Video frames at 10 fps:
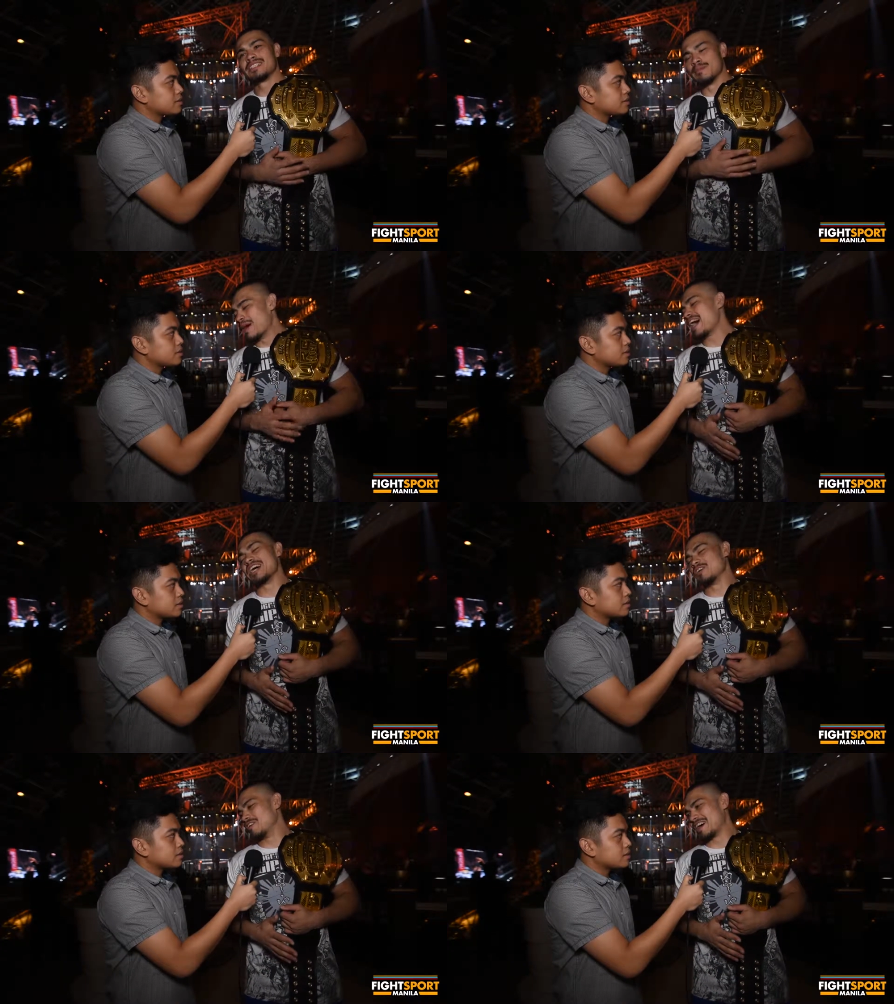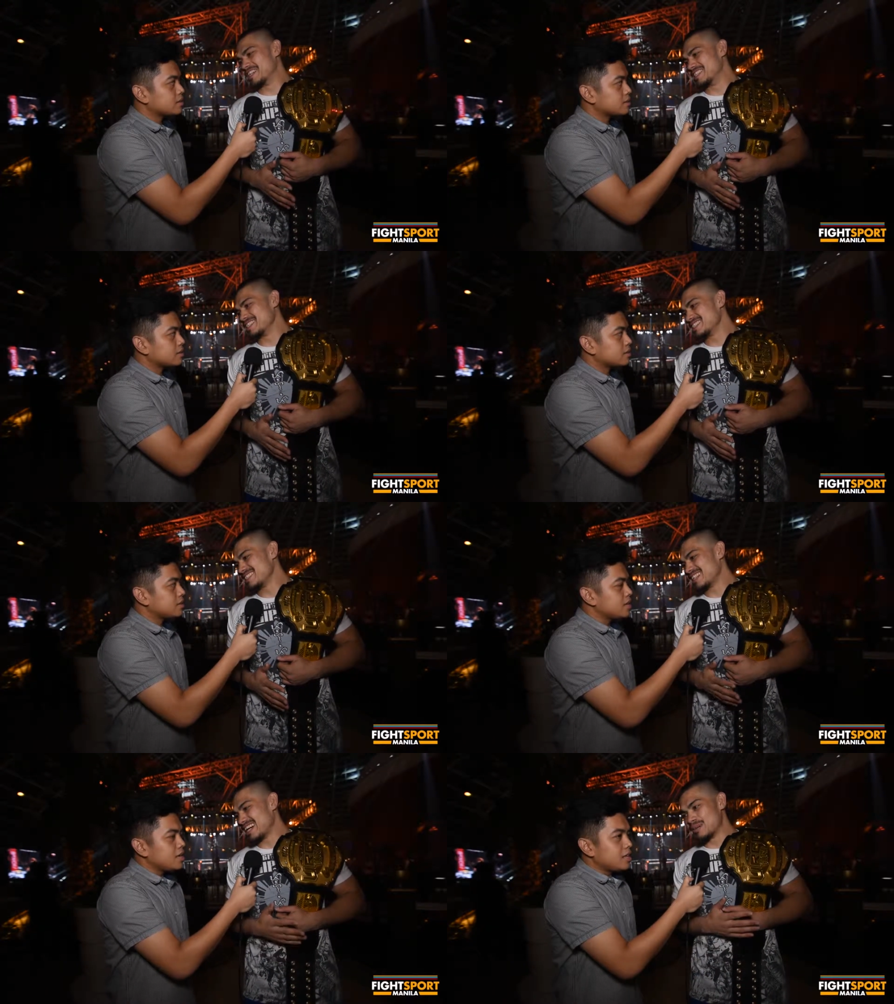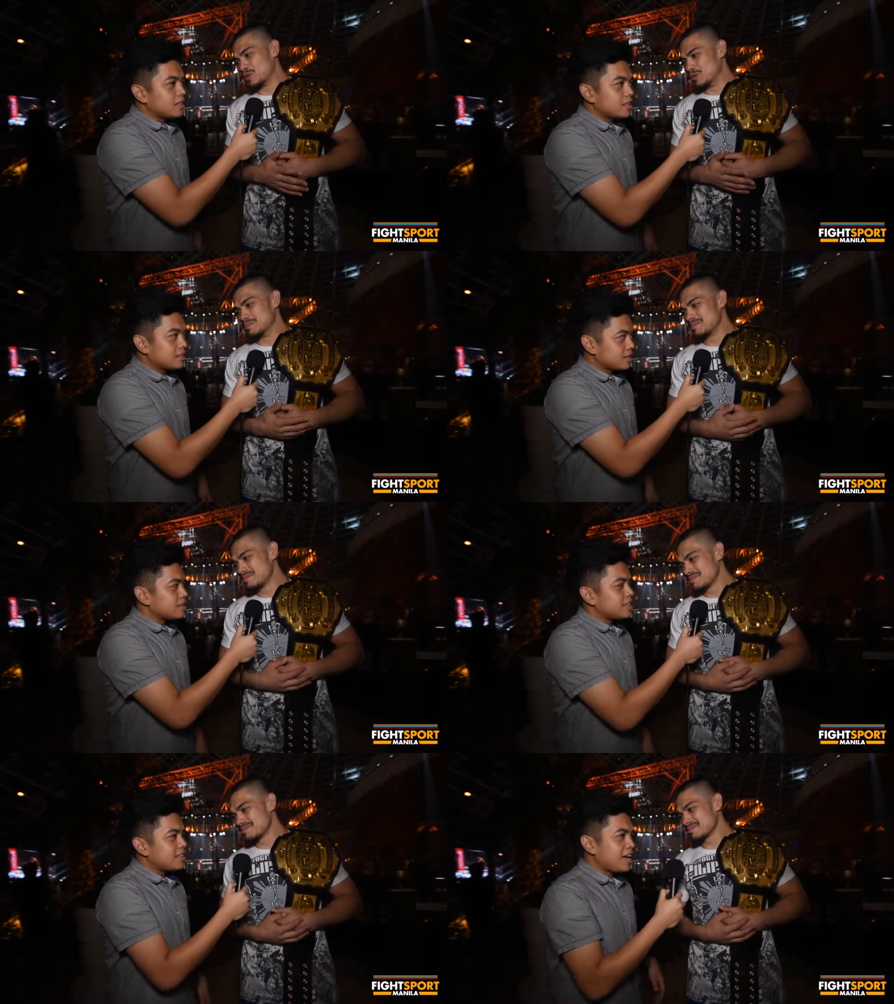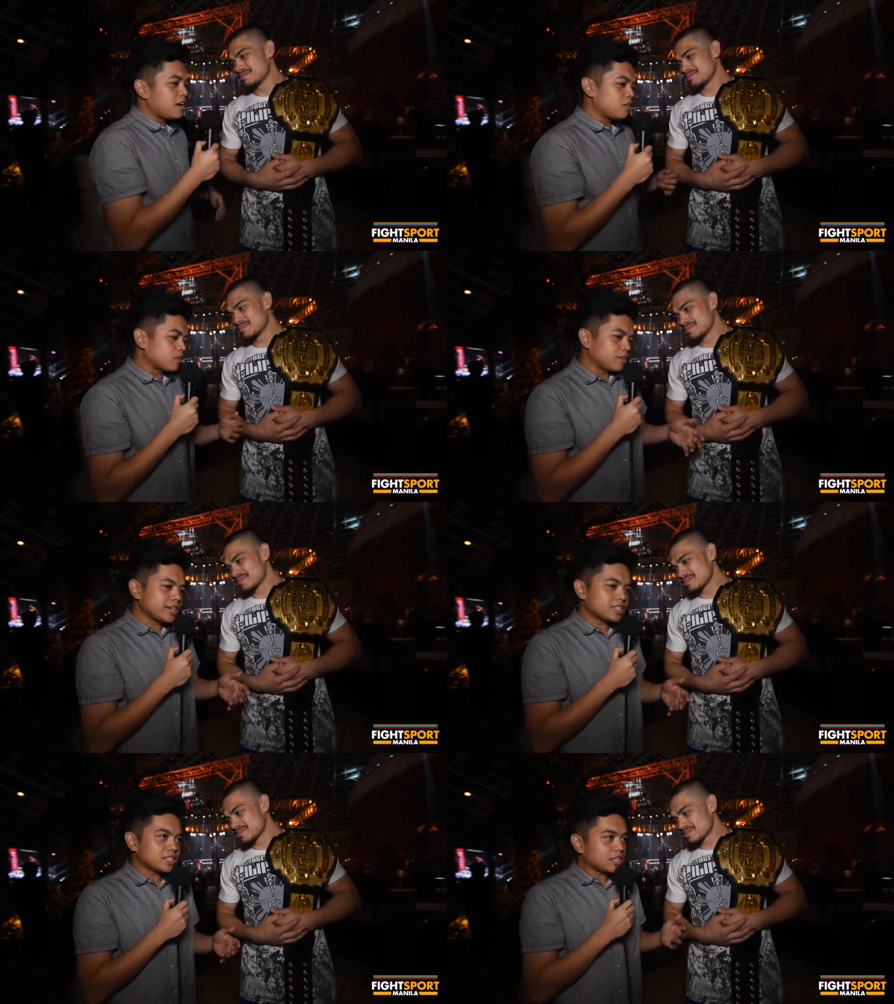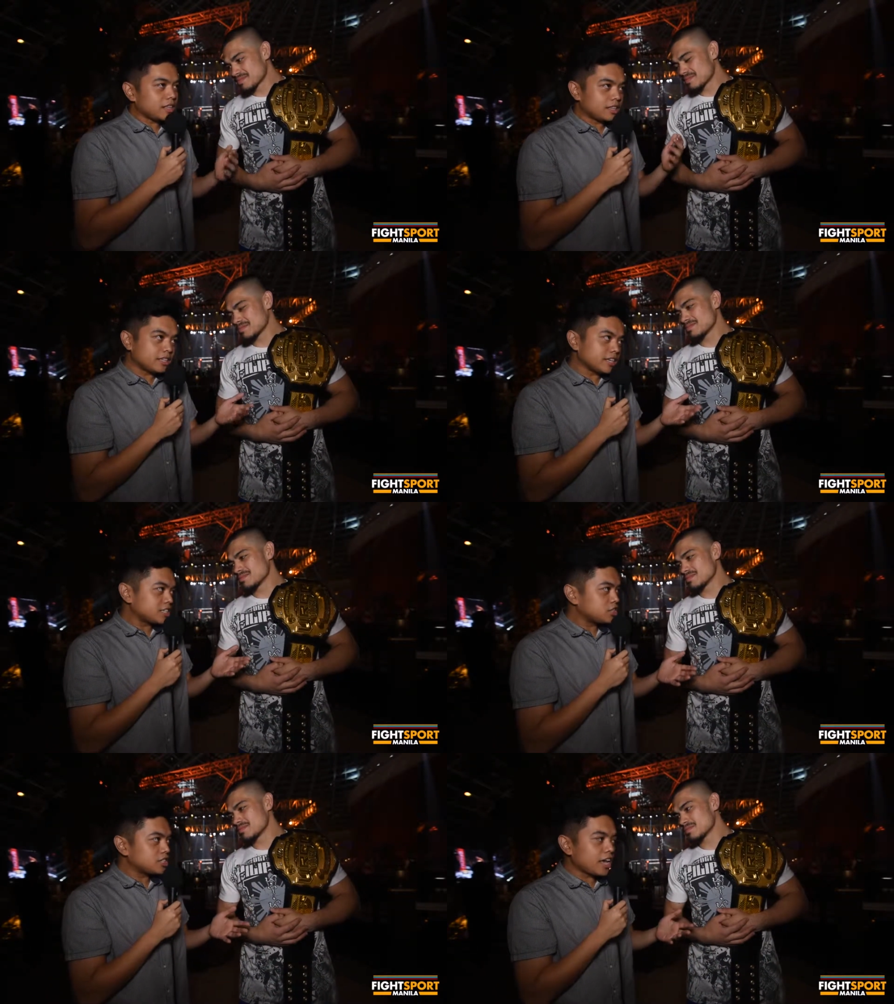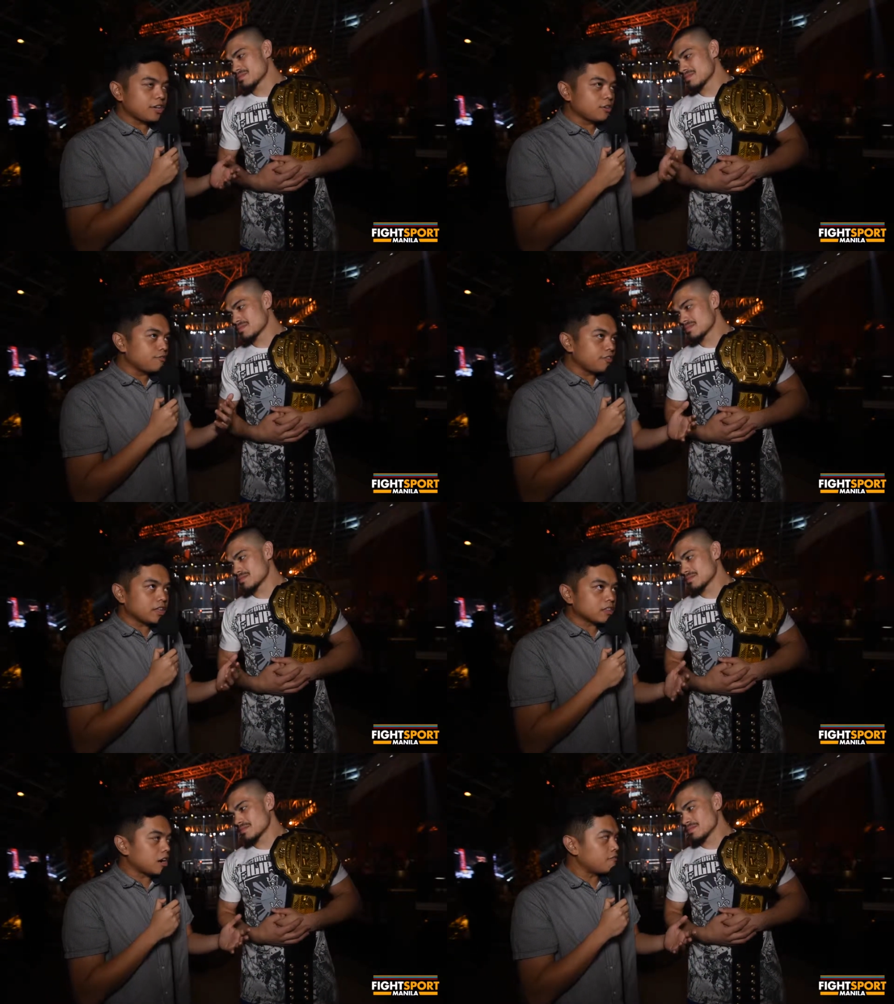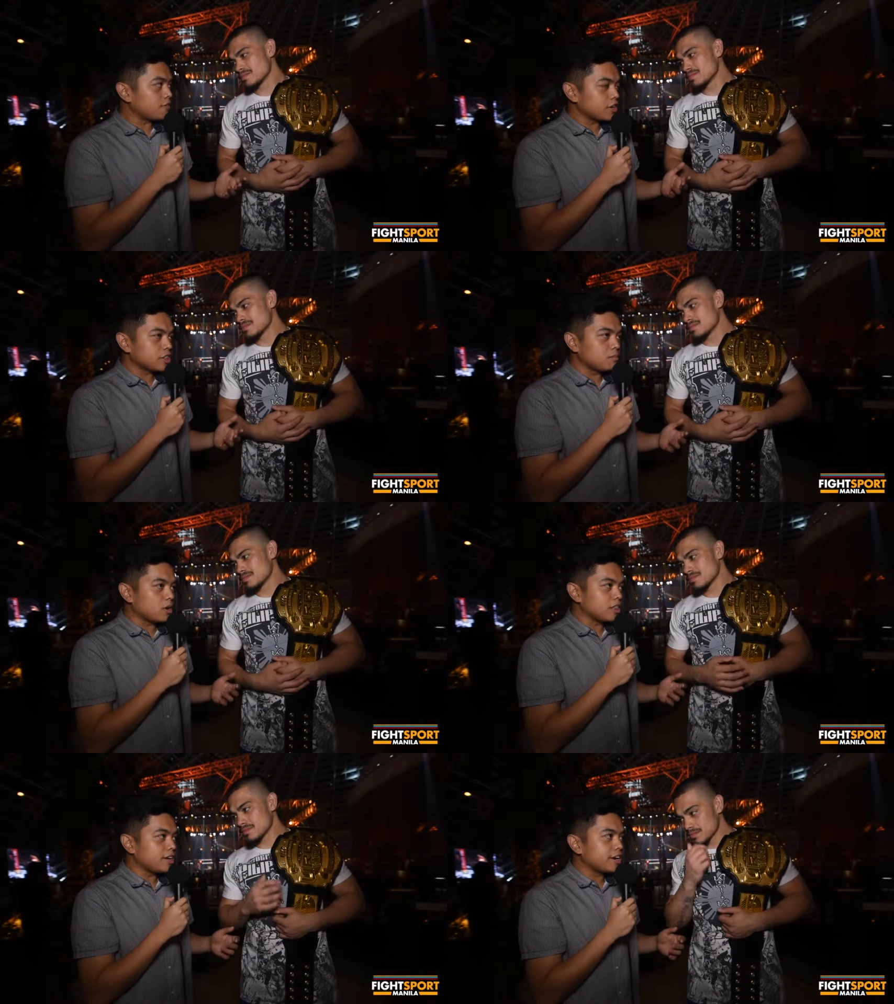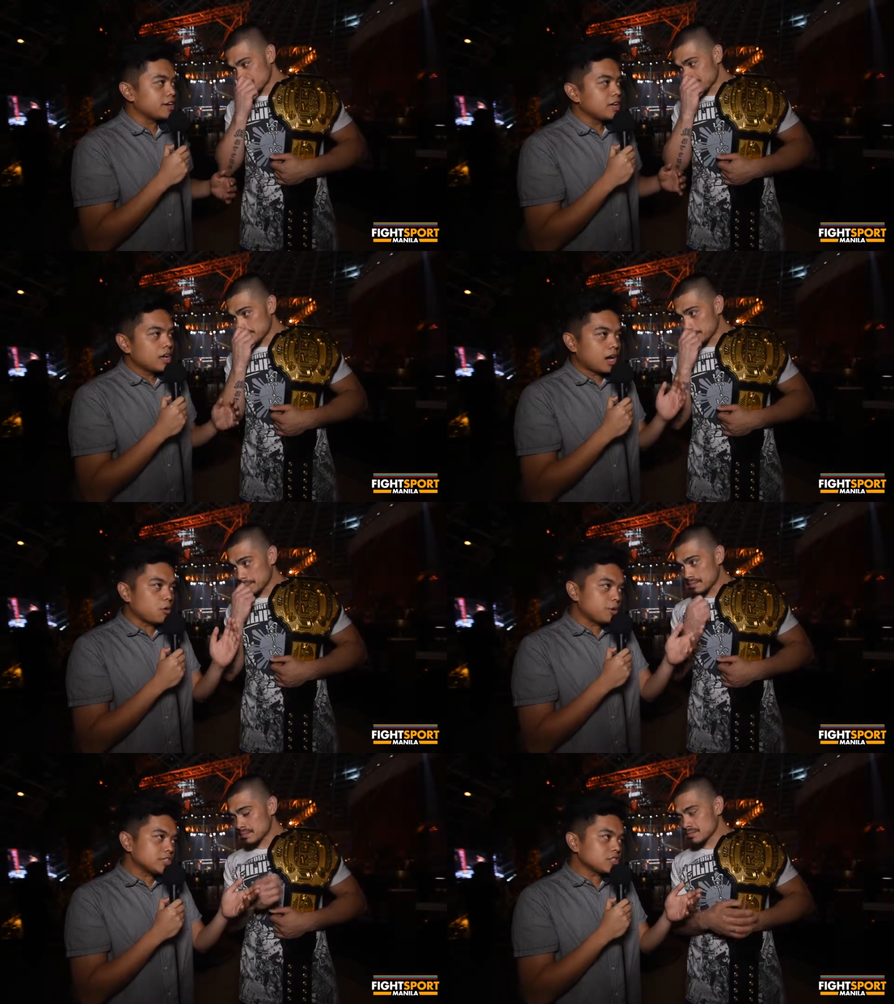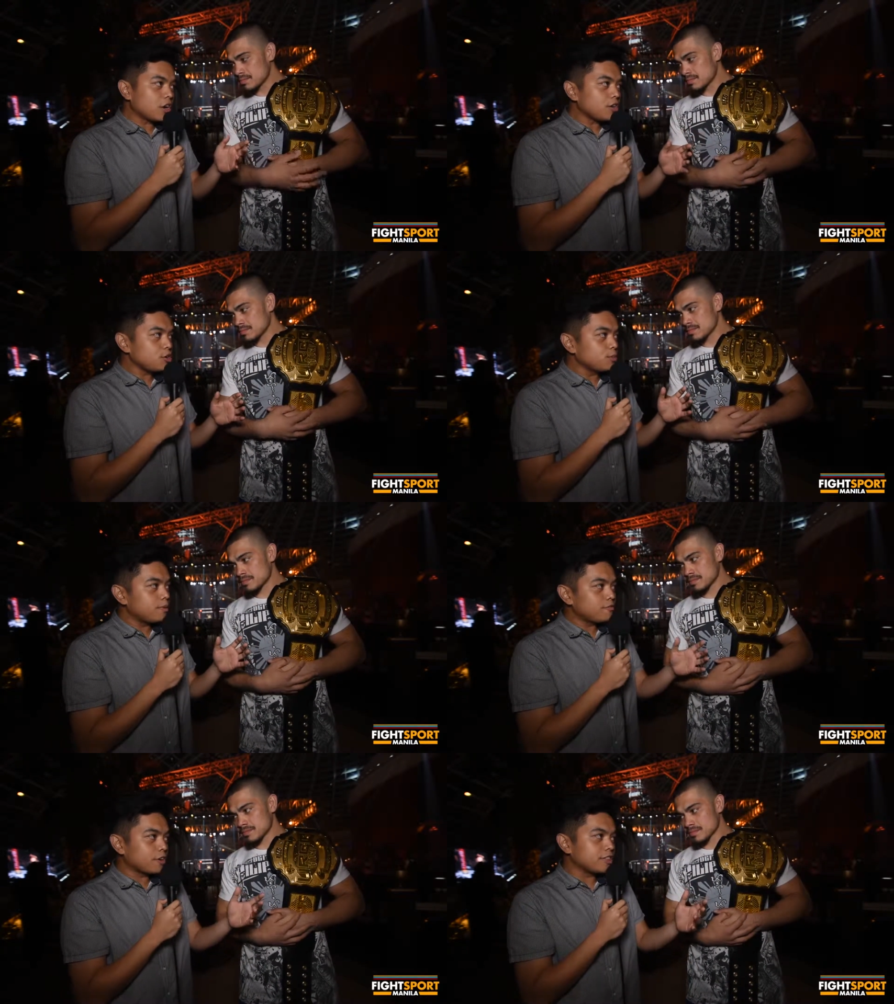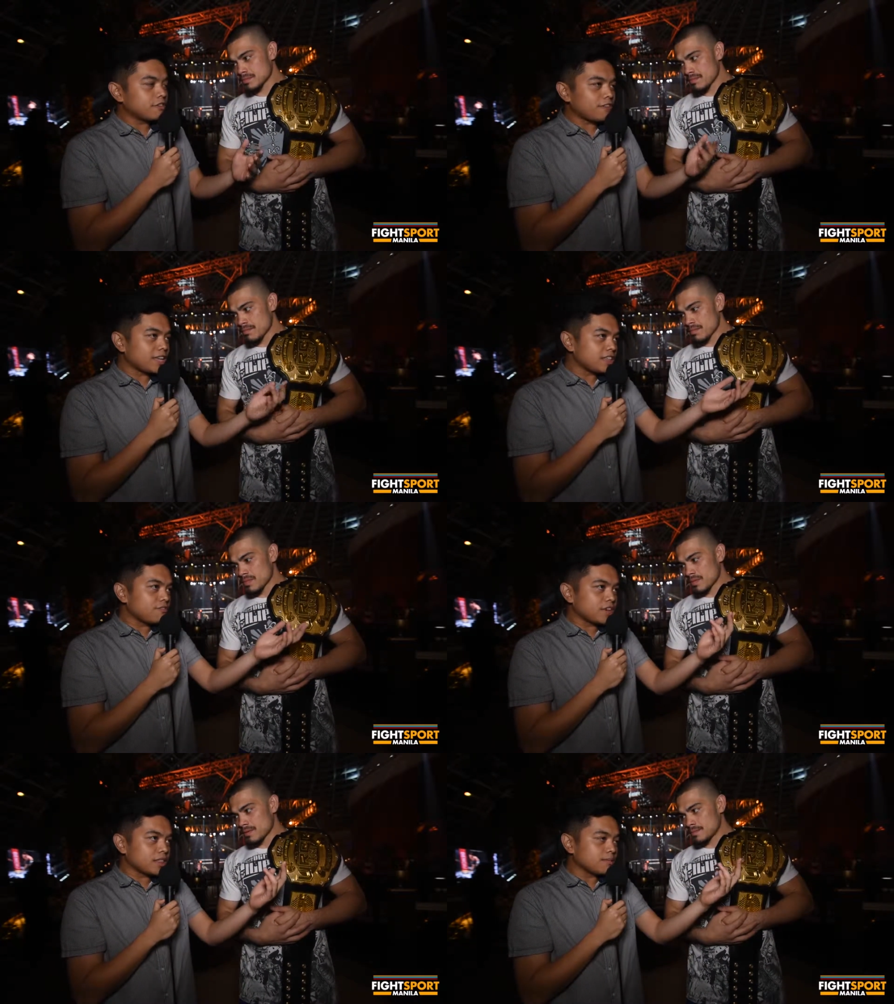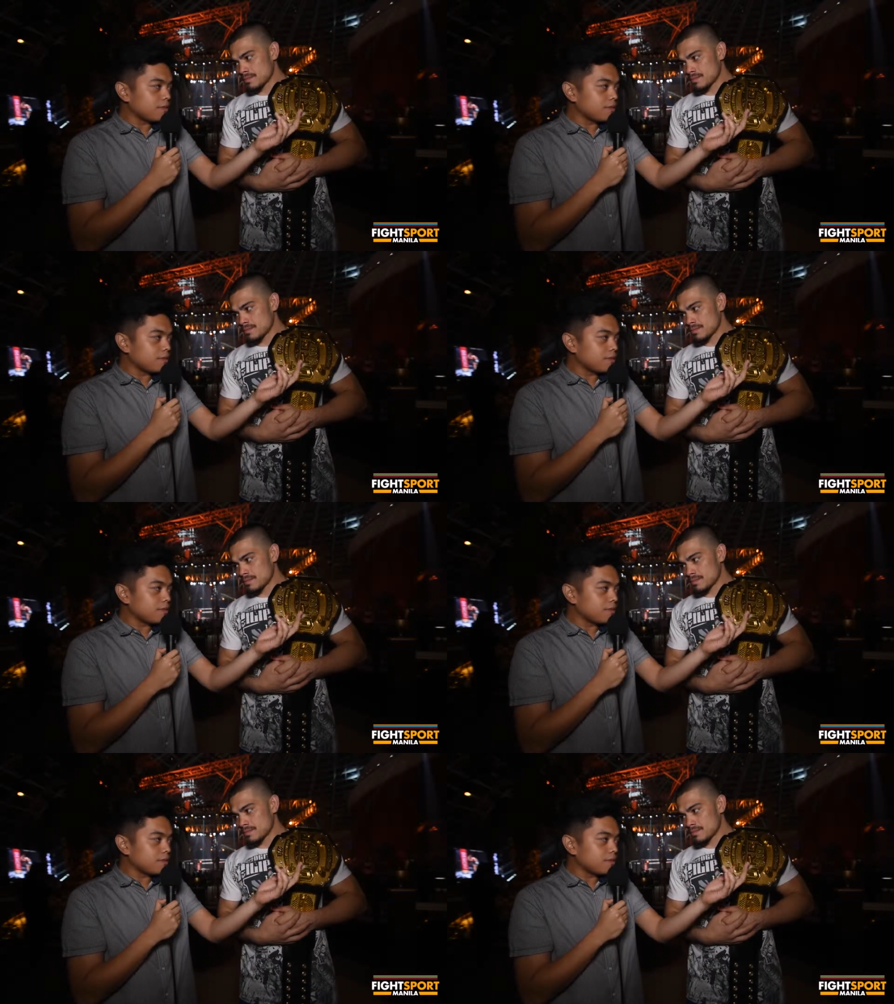Speaker 1: Sa bahay ako ngayon. I'm home.
Speaker 2: Now, Chris, just to say, you feel comfortable here. Uh, we saw you before the fight, even